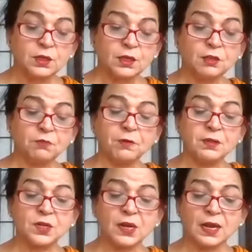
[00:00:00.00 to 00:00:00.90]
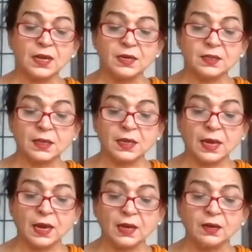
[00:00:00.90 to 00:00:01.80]
In the first line, the
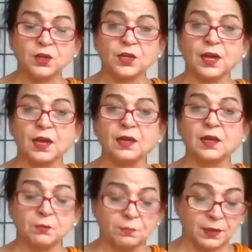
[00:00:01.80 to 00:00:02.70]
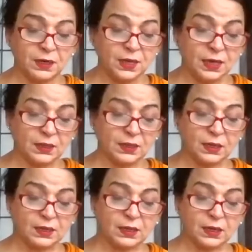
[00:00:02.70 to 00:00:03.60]
jnana, gyaya and parigyata,
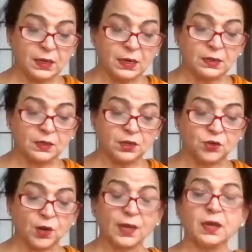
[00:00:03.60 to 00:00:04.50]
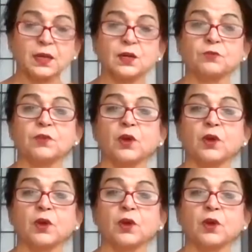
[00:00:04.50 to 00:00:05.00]
they are called the triad of